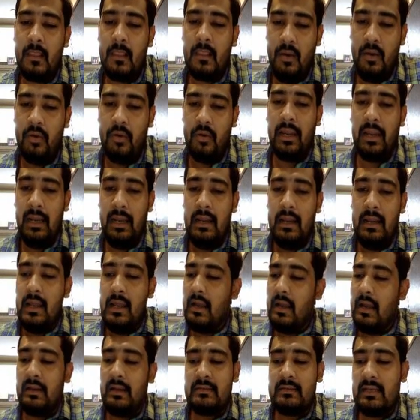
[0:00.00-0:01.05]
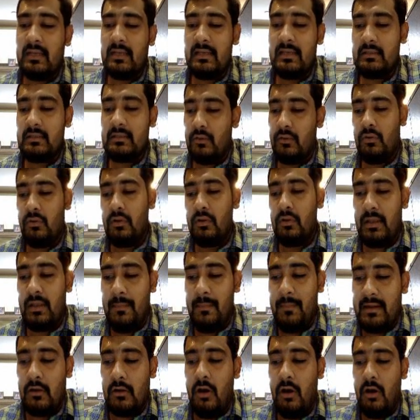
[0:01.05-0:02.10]
Okay, it is just, the
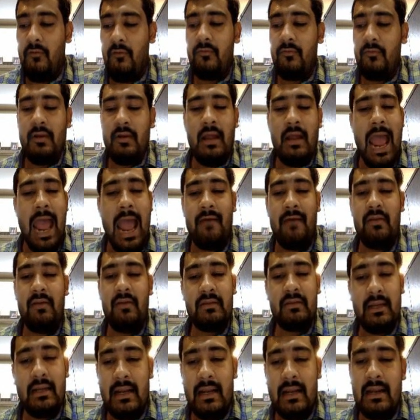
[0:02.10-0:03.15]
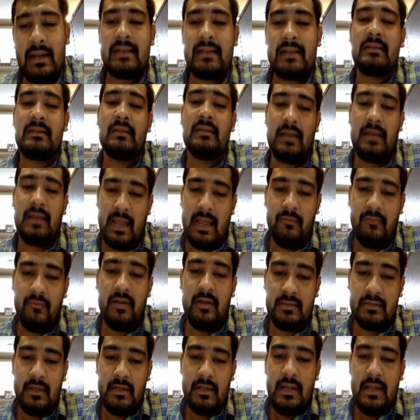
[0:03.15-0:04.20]
matter of having the interest in the
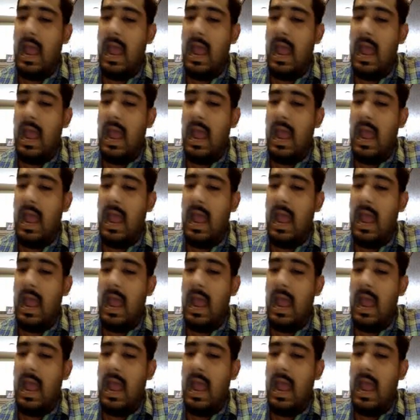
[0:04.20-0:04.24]
language.